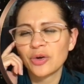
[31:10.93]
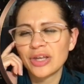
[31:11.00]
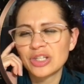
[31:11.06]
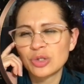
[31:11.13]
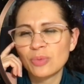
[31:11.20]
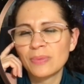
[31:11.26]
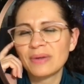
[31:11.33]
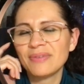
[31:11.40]
Okay,
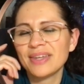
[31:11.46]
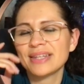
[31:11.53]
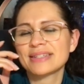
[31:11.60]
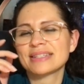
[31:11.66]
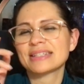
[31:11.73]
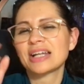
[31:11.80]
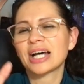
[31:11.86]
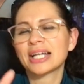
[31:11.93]
so maybe
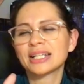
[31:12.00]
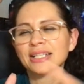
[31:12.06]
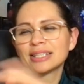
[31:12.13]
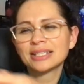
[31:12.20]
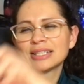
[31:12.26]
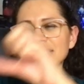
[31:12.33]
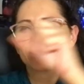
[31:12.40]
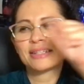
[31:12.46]
it's not
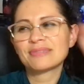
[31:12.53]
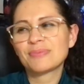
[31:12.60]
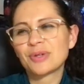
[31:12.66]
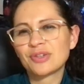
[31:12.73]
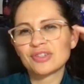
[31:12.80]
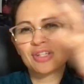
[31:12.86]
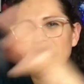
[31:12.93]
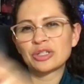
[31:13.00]

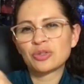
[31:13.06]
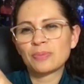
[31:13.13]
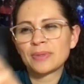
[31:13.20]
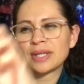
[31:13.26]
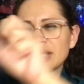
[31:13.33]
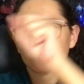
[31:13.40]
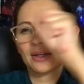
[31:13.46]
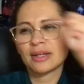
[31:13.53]
to
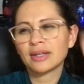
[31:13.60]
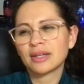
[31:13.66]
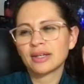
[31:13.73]
be